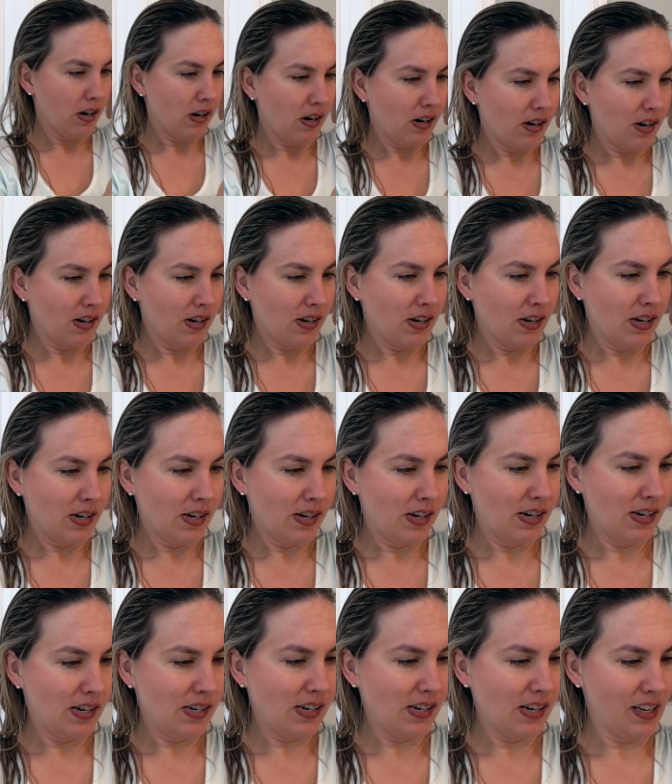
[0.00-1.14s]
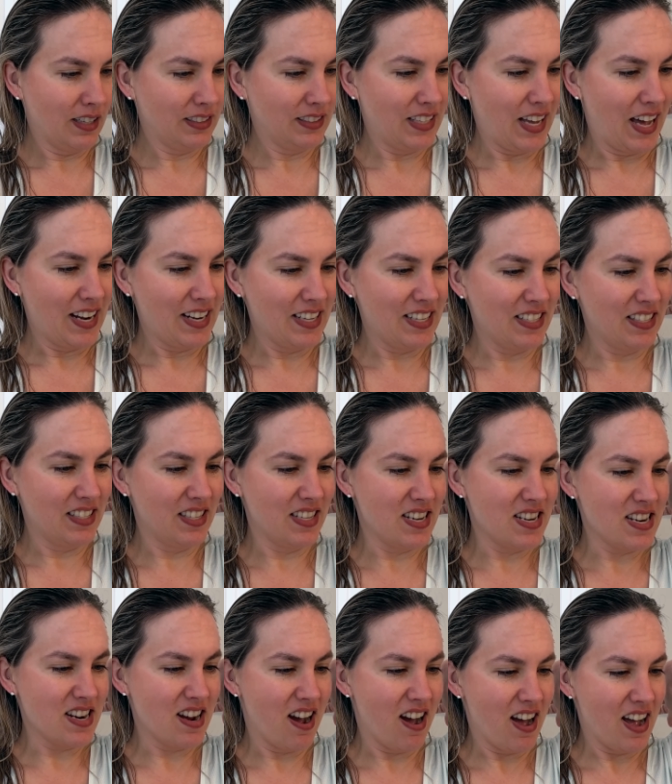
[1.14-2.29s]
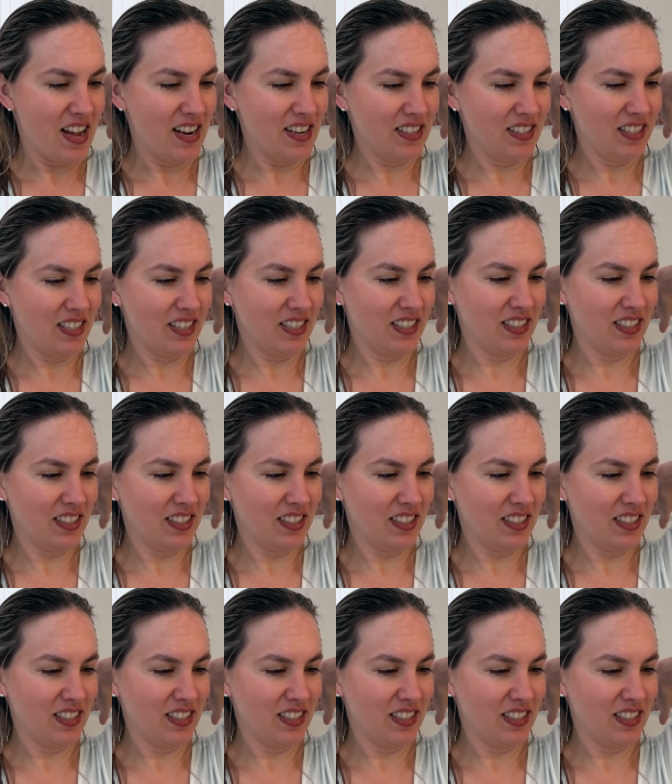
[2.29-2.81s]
what? That is not